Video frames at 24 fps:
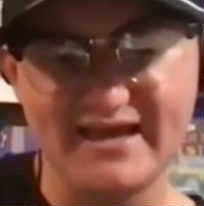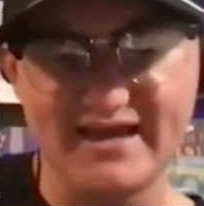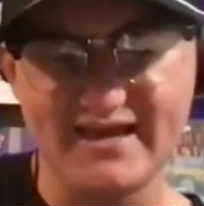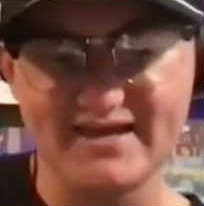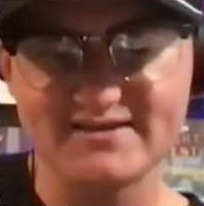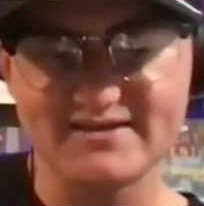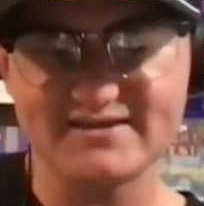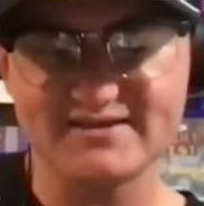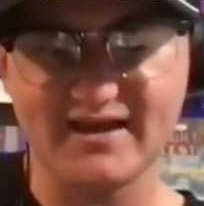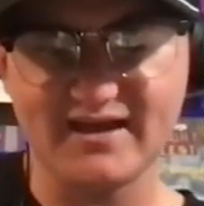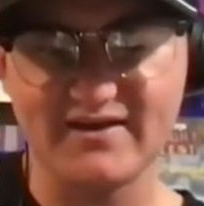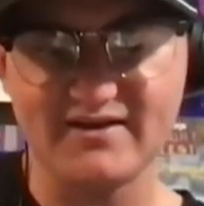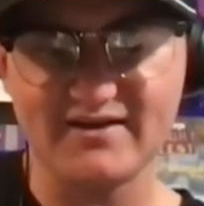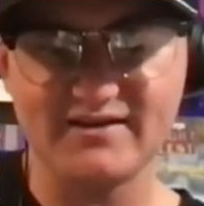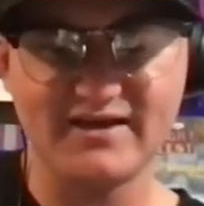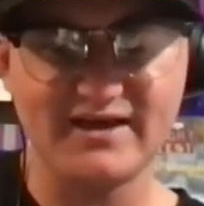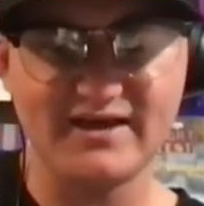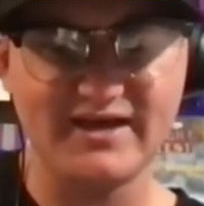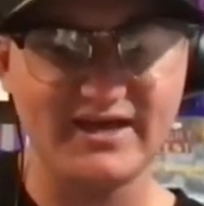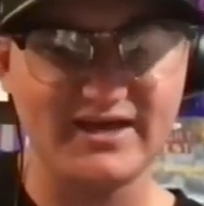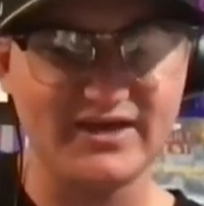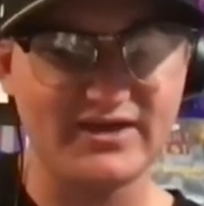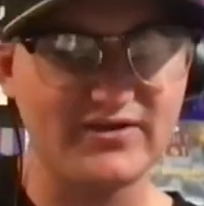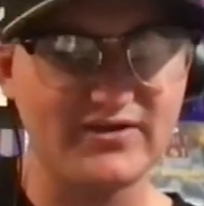it's kind of
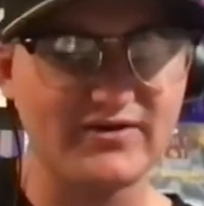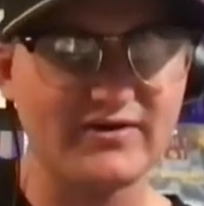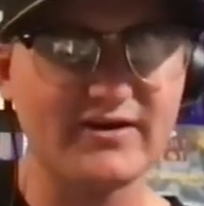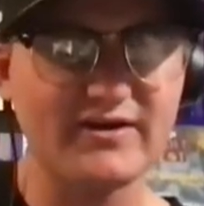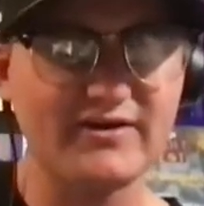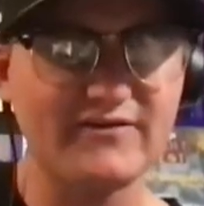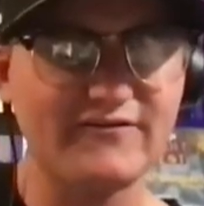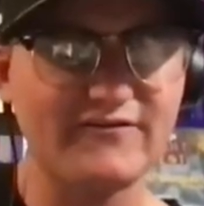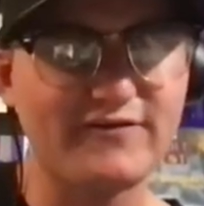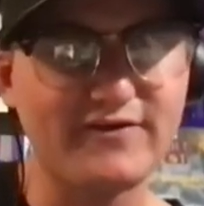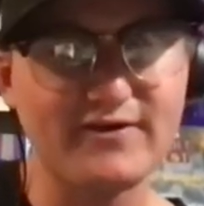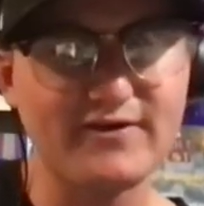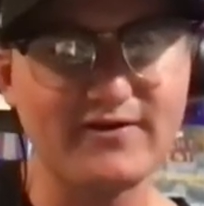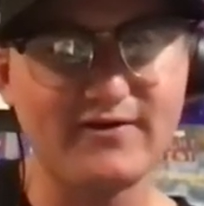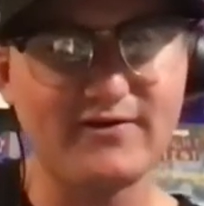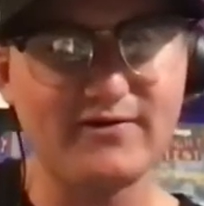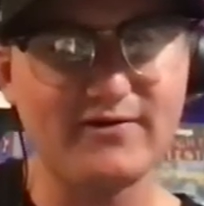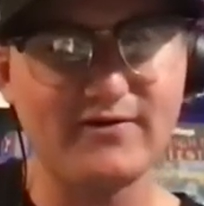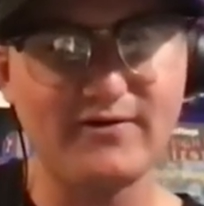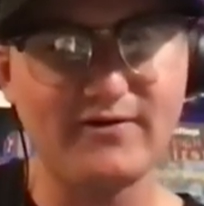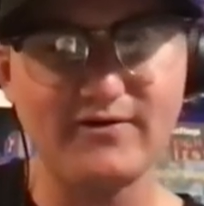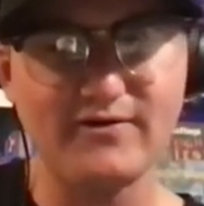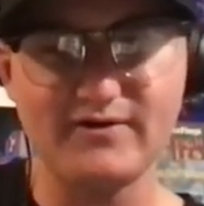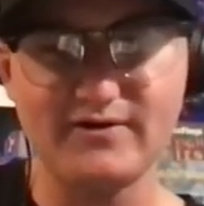like you're going to
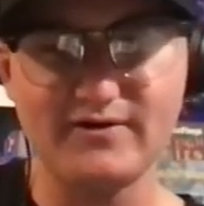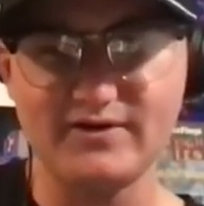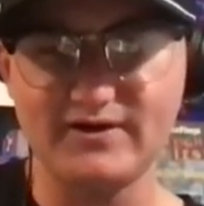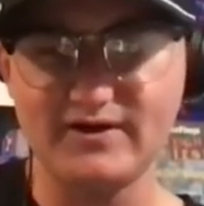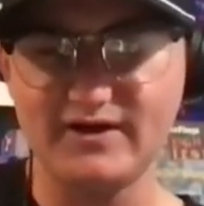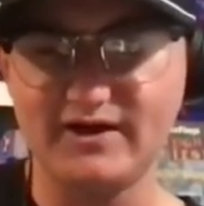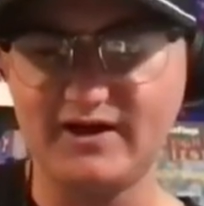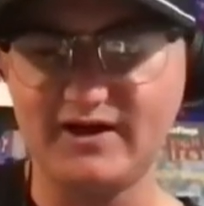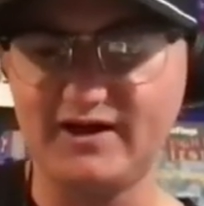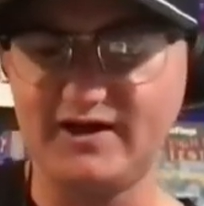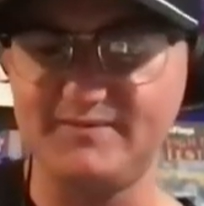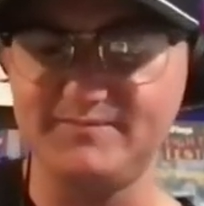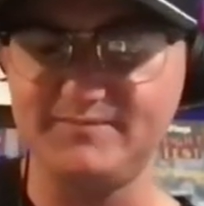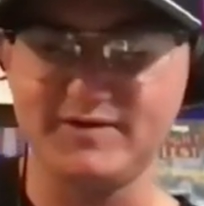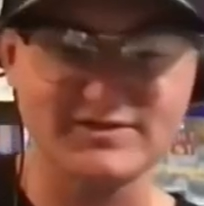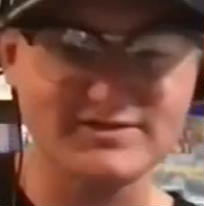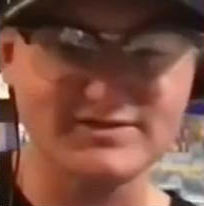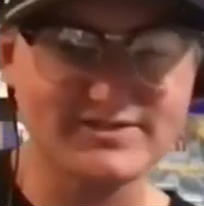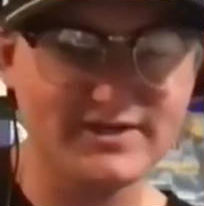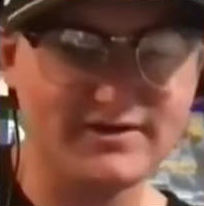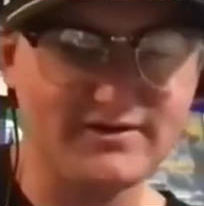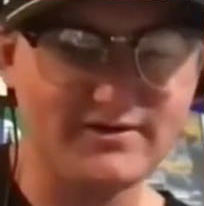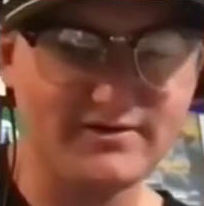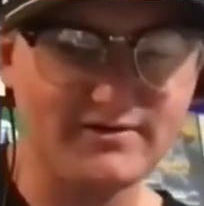feel um, your
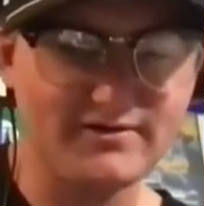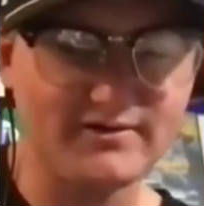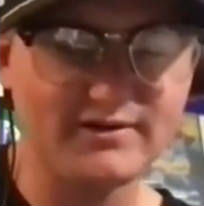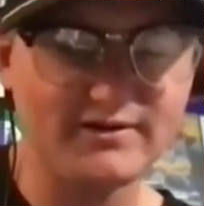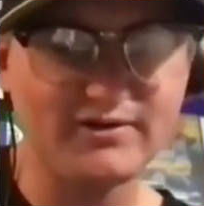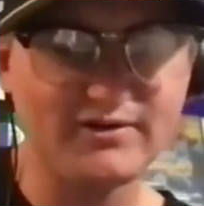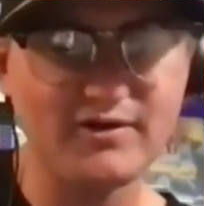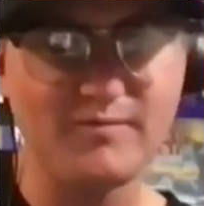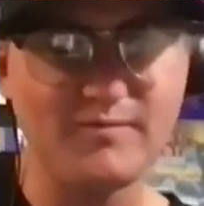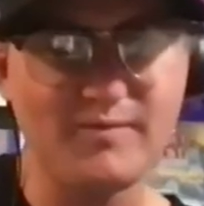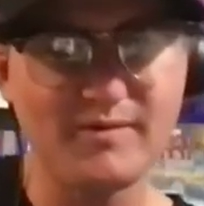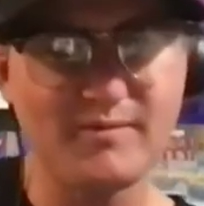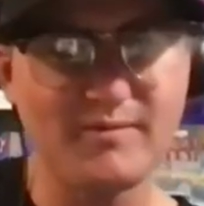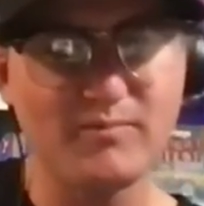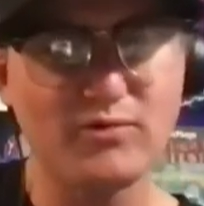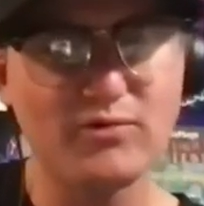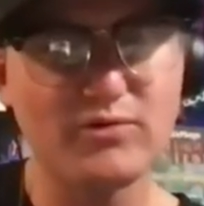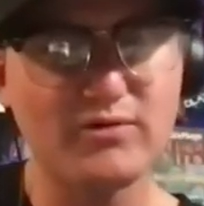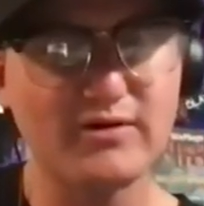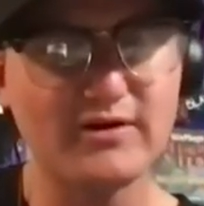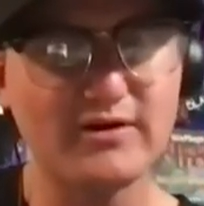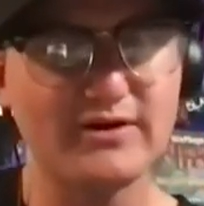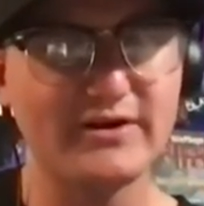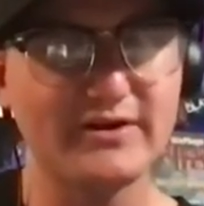toe a little bit
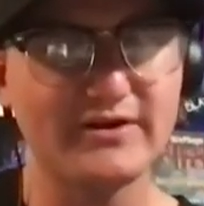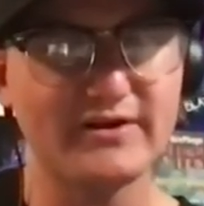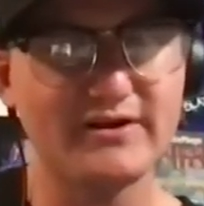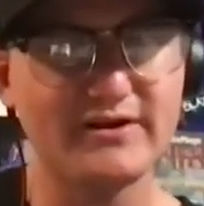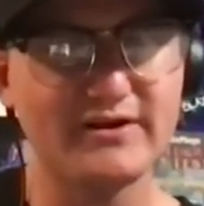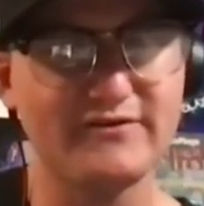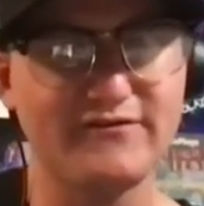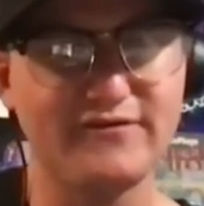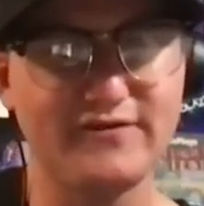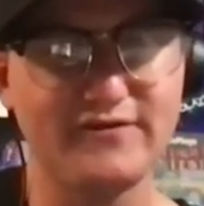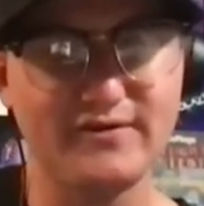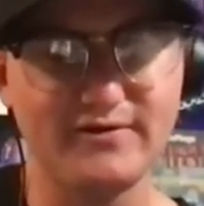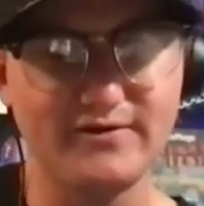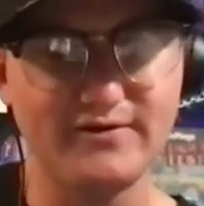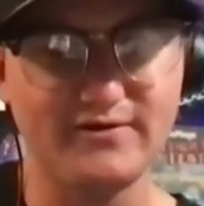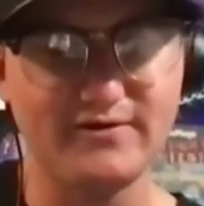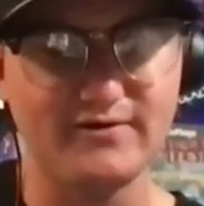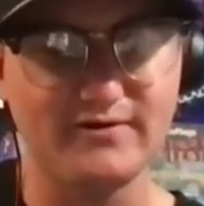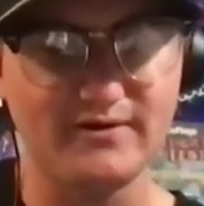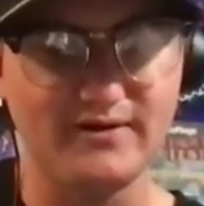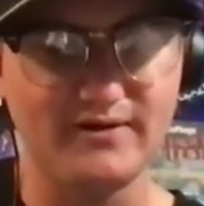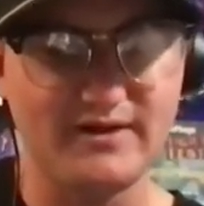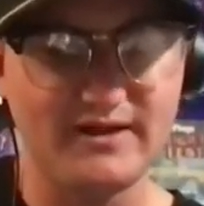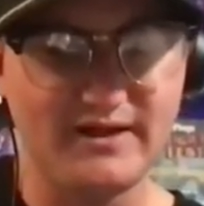more. You're going to
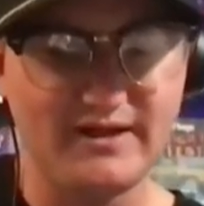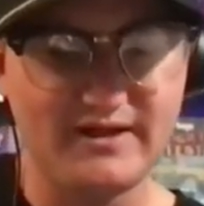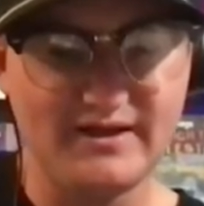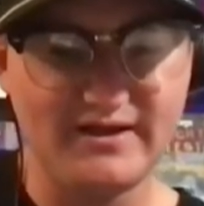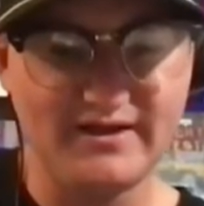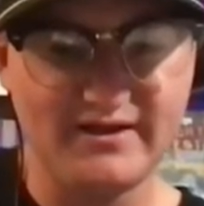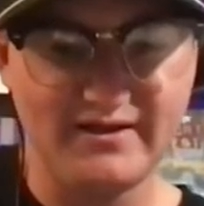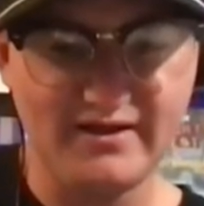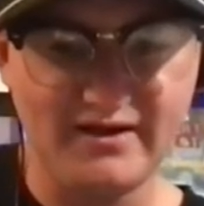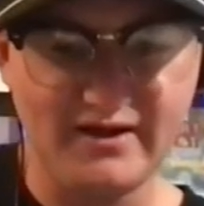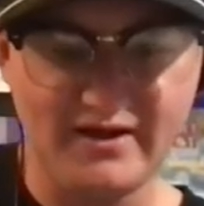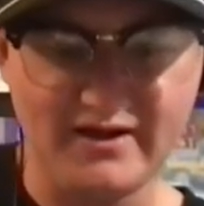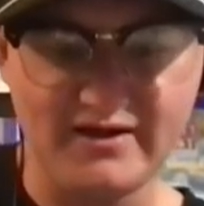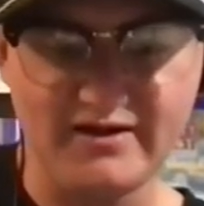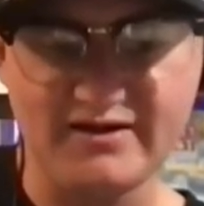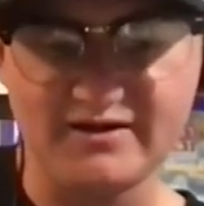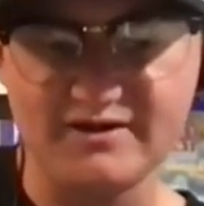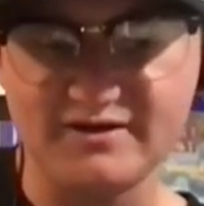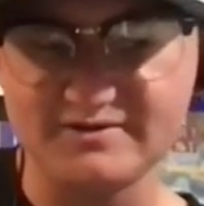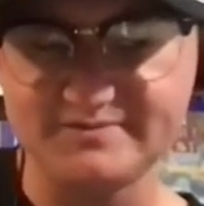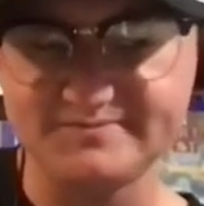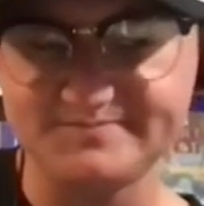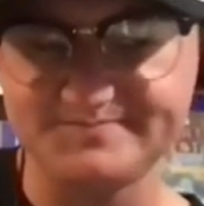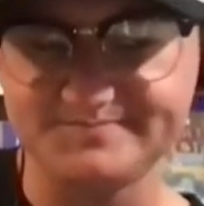feel,
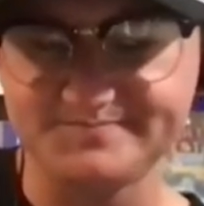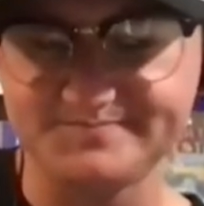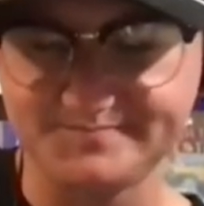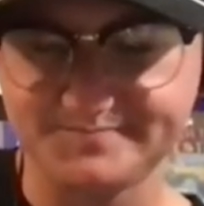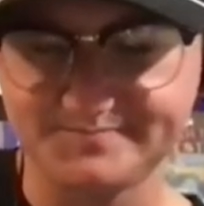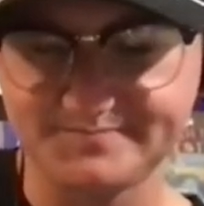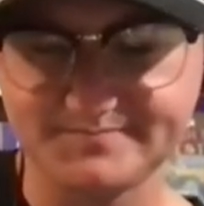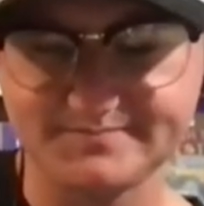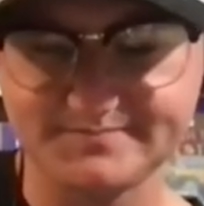um,